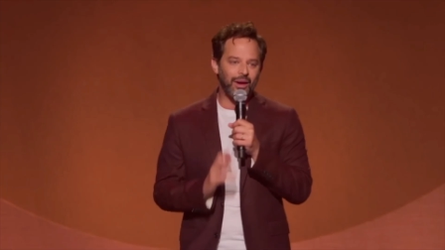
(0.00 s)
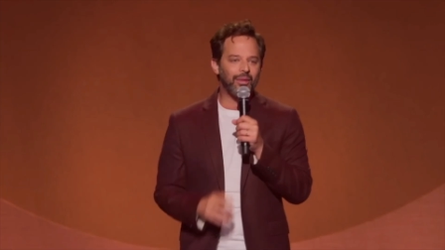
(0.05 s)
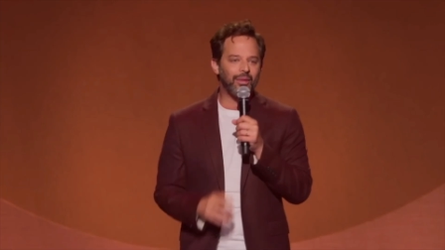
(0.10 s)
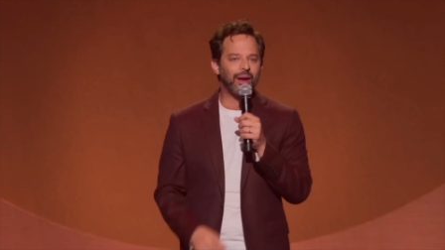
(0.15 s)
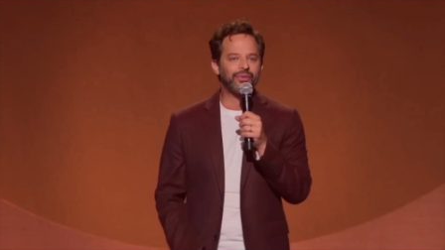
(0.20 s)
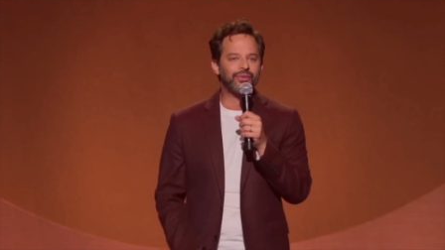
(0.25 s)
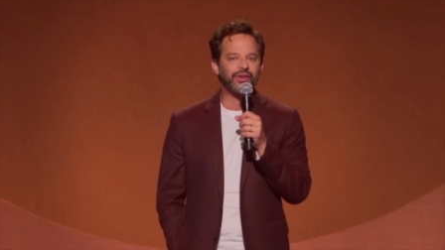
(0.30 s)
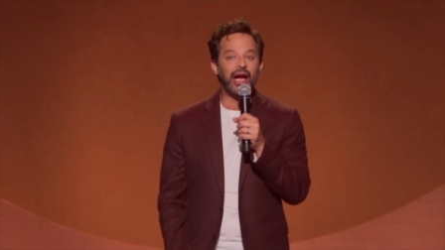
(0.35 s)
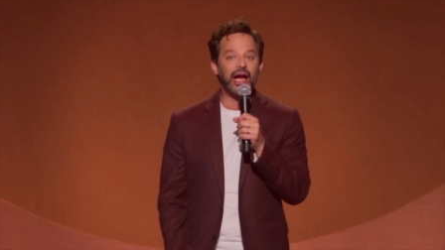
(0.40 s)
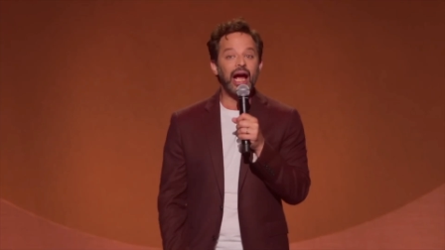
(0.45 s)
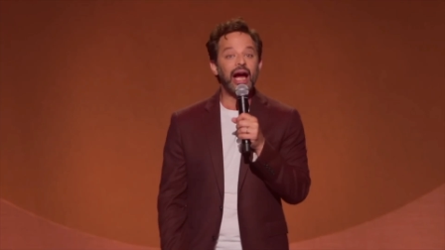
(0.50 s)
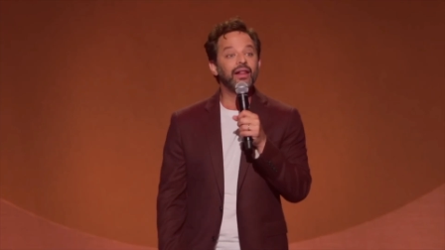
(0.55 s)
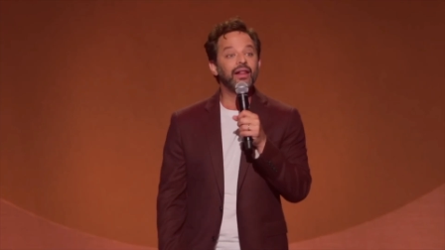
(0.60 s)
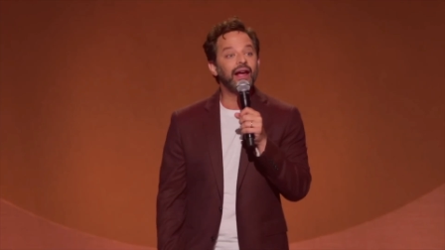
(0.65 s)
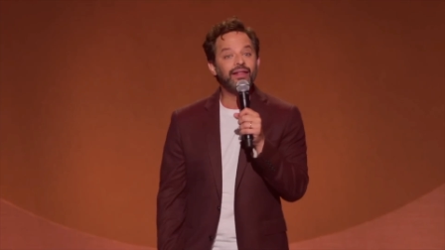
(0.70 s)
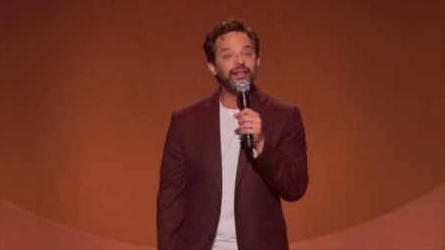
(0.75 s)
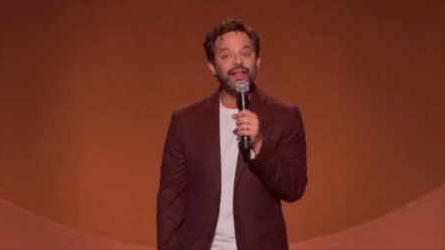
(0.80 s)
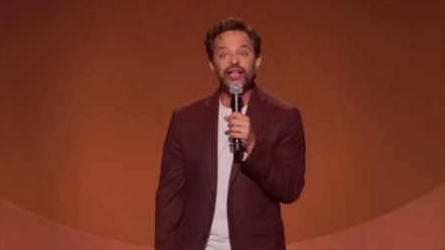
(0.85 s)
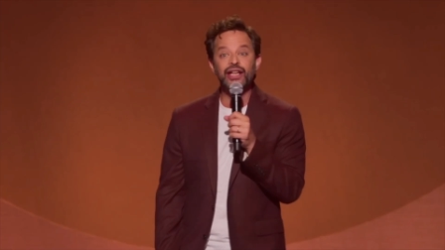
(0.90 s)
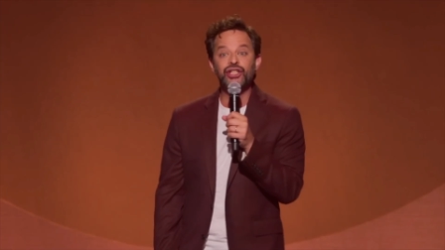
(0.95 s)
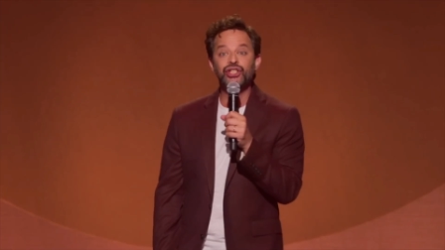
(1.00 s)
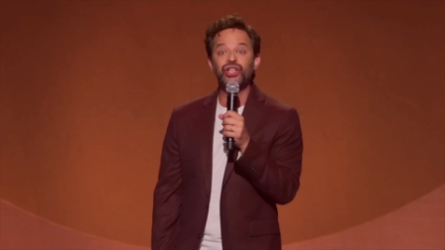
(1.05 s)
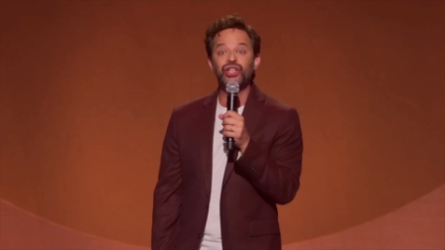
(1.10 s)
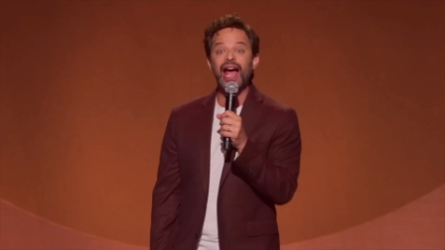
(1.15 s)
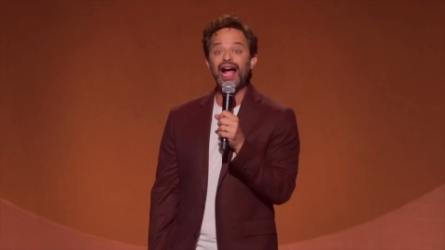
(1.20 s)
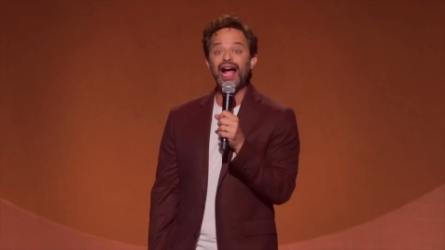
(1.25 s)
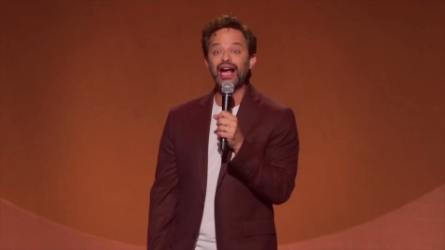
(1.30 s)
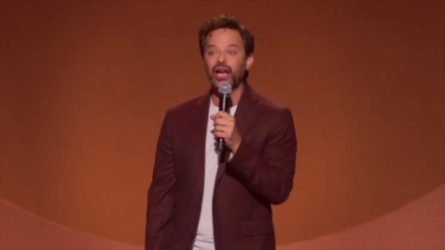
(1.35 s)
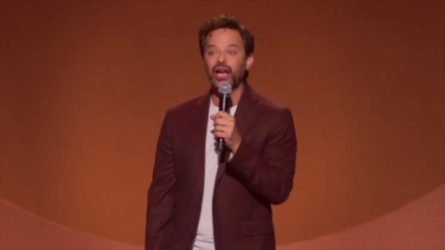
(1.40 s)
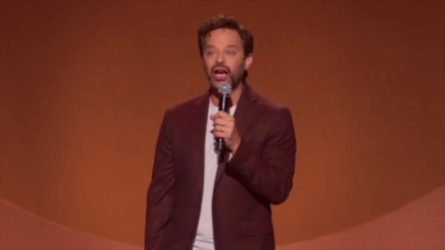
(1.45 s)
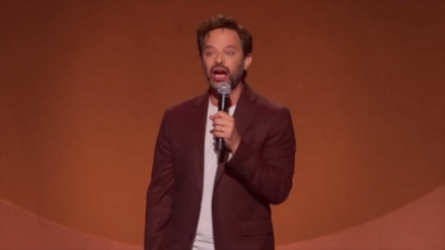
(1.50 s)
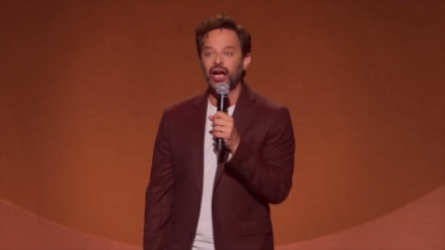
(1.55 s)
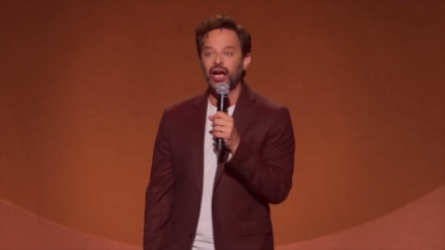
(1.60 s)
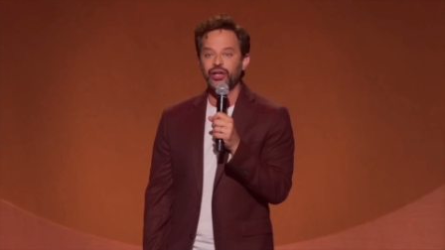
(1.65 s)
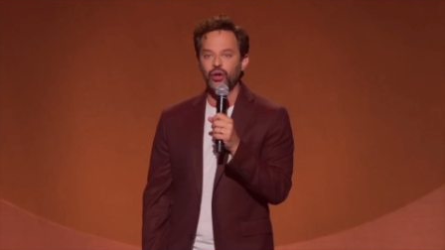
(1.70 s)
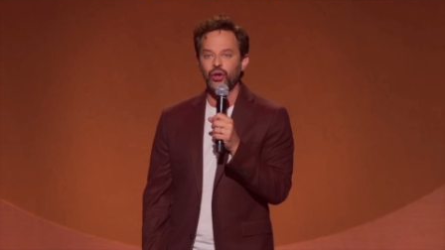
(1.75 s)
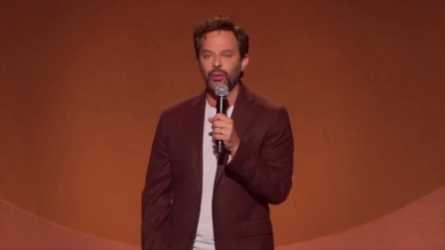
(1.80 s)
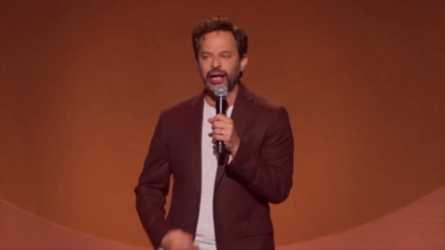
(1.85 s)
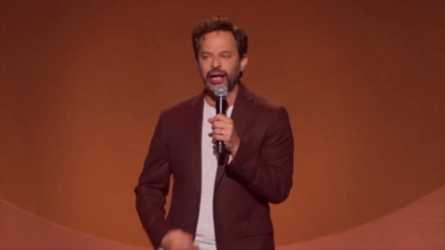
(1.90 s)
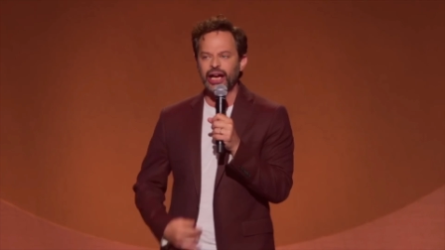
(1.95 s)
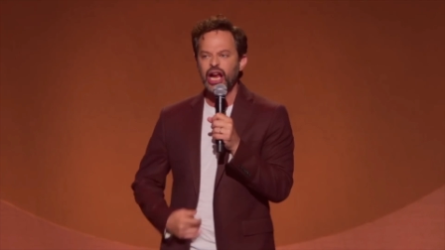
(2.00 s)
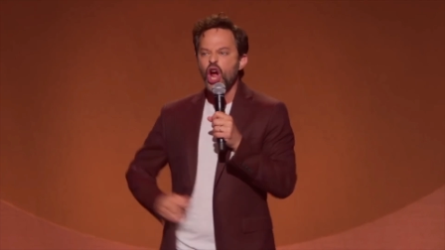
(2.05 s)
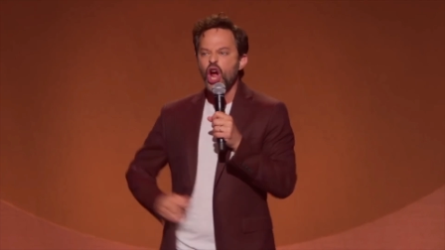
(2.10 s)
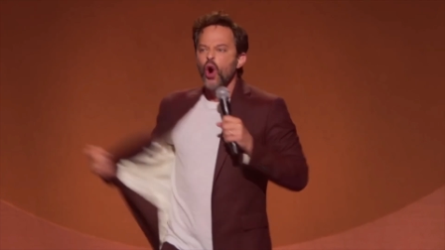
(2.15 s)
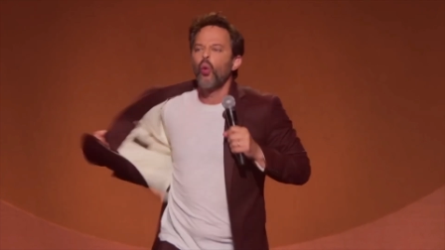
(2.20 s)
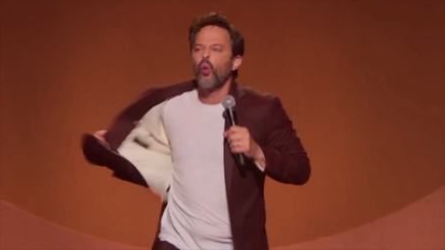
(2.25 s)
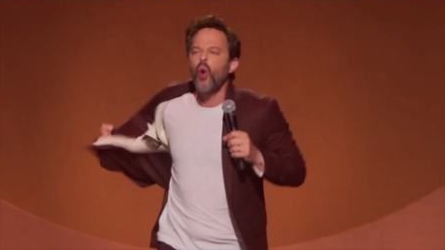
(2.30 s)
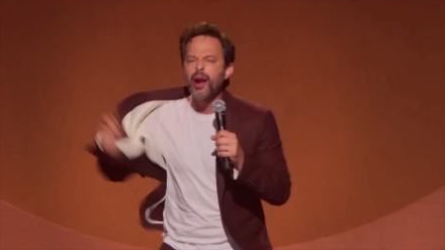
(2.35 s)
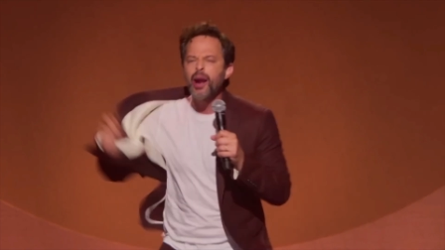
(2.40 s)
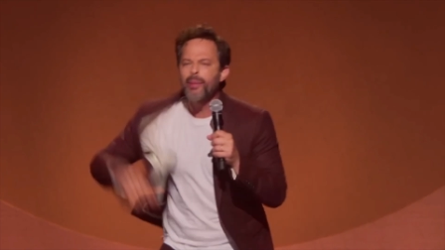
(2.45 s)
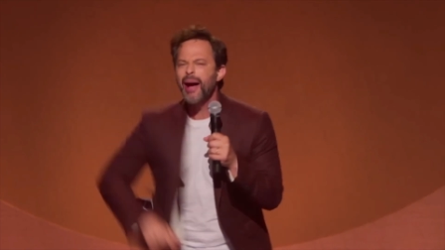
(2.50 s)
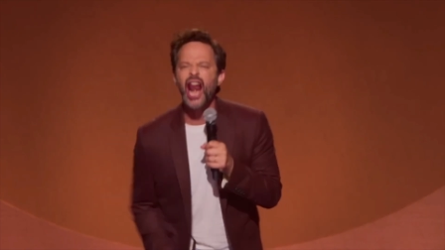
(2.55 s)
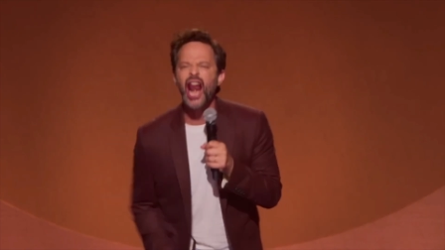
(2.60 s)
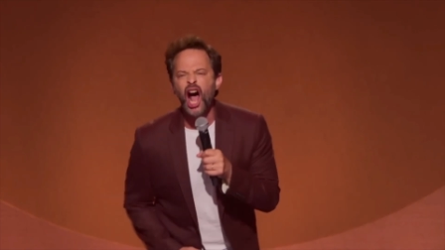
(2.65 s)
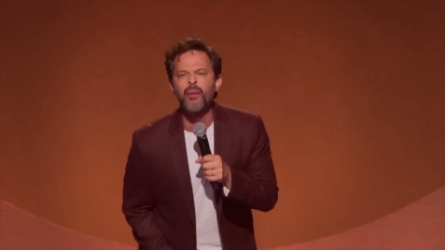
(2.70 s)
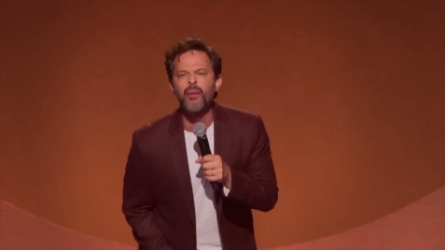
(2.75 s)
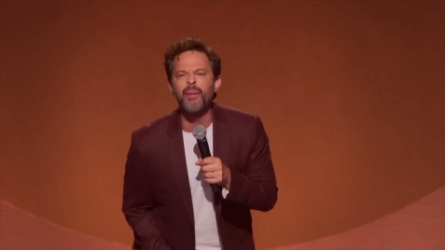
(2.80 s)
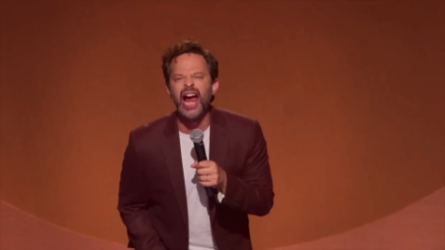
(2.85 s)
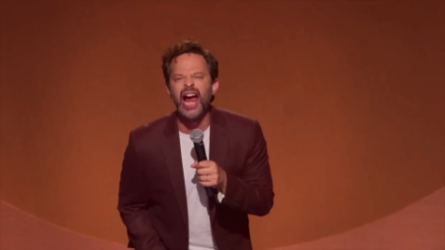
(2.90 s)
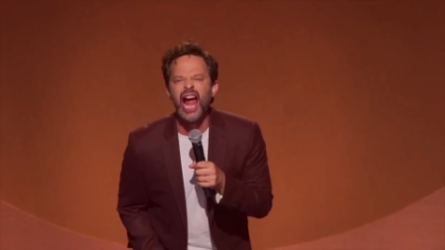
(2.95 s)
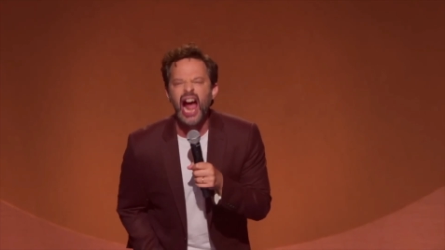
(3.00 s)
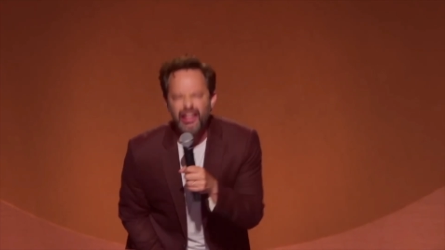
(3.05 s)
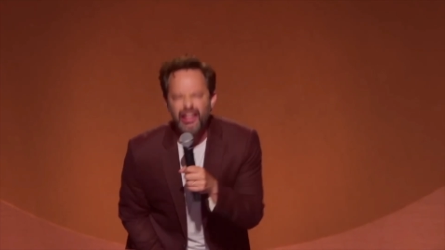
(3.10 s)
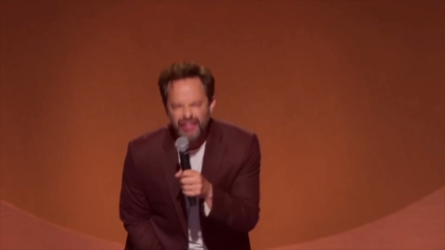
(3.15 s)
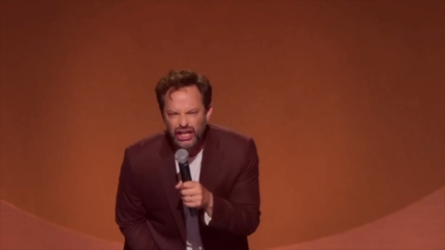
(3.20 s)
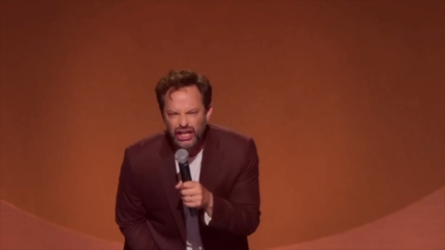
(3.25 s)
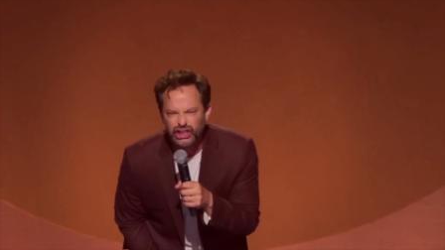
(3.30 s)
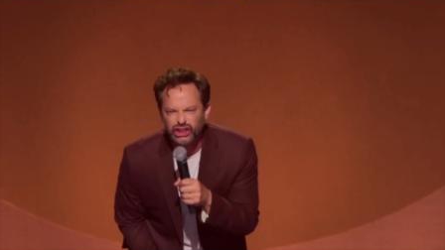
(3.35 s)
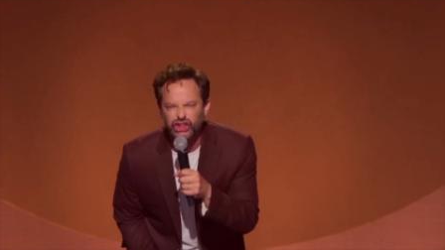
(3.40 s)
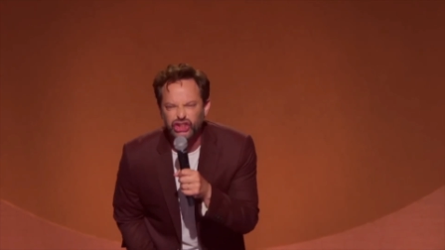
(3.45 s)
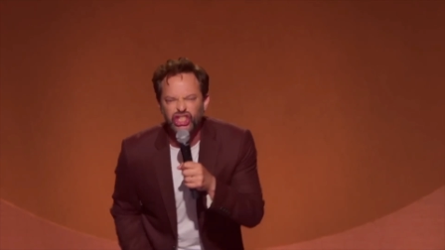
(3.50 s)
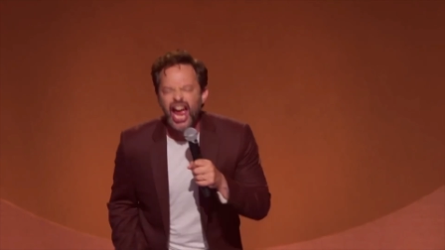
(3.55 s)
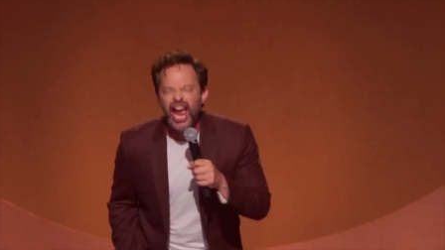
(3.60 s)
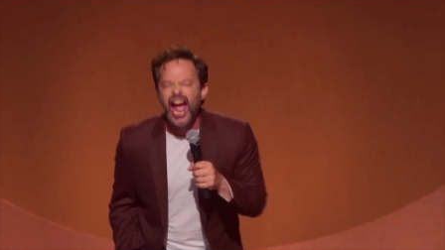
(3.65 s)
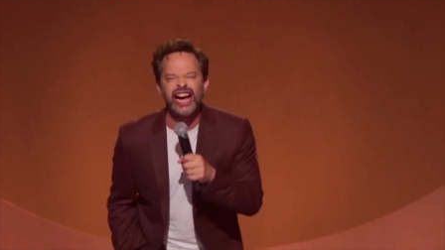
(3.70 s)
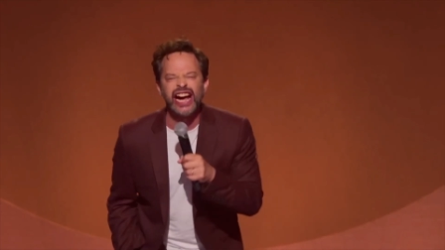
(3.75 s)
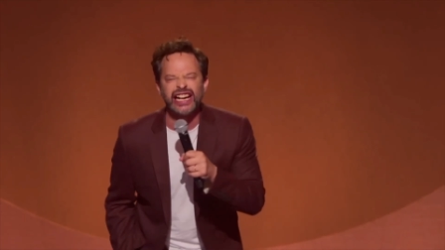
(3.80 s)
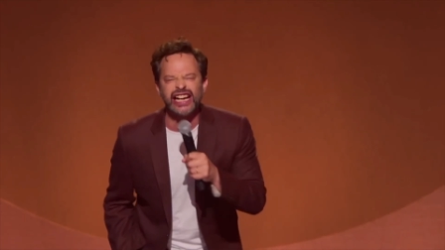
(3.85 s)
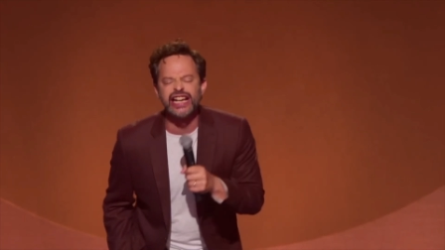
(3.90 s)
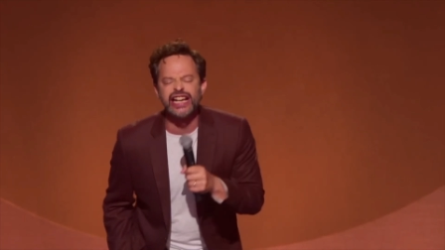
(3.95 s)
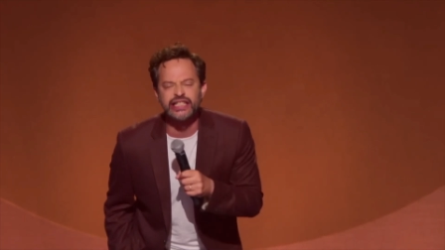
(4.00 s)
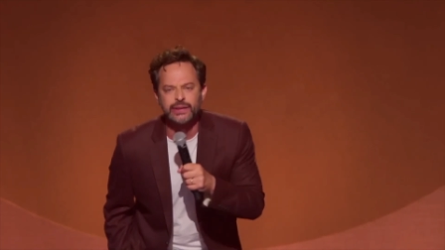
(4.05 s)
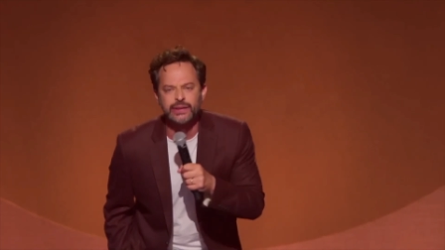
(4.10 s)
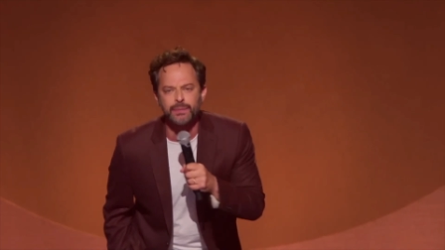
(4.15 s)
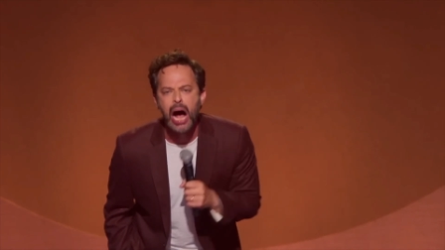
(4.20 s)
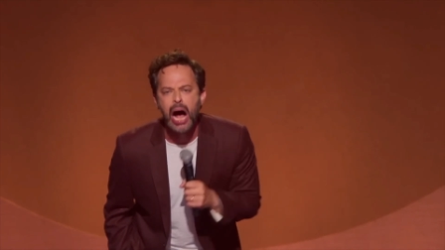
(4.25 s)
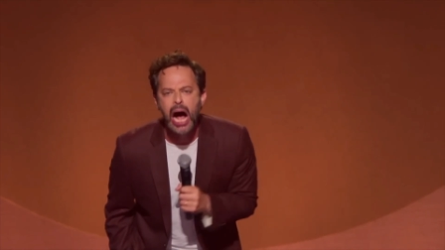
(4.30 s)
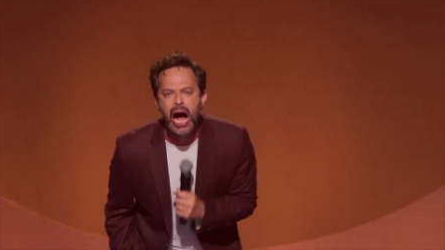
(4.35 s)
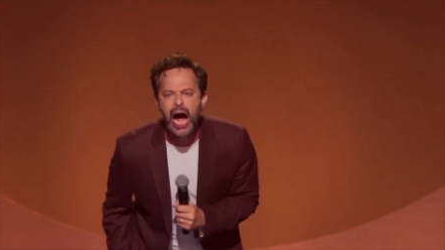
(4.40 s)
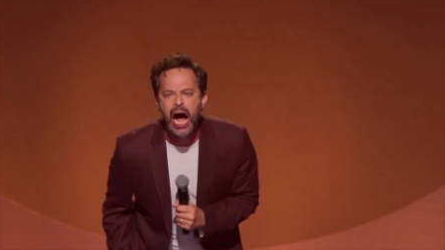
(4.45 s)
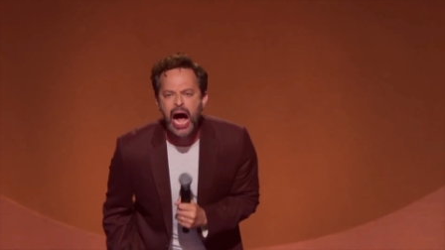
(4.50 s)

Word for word: My mom's like, I like that jacket on you. I'm like, what about all my other jackets?